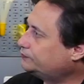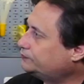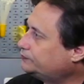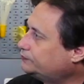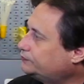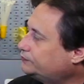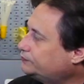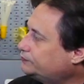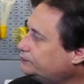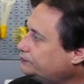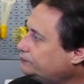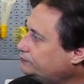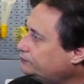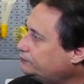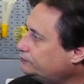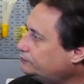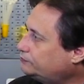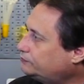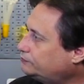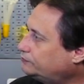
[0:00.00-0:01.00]

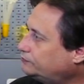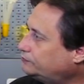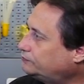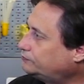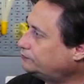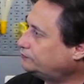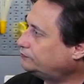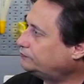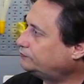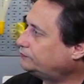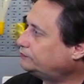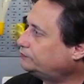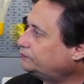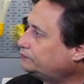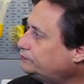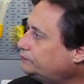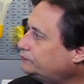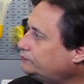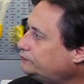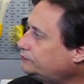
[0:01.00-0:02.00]

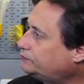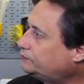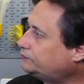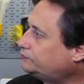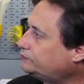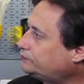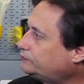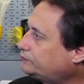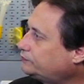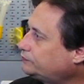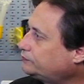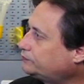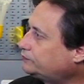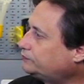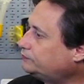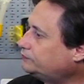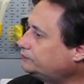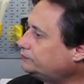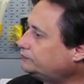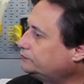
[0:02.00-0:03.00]

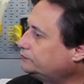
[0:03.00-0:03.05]
No words are spoken by the person on screen.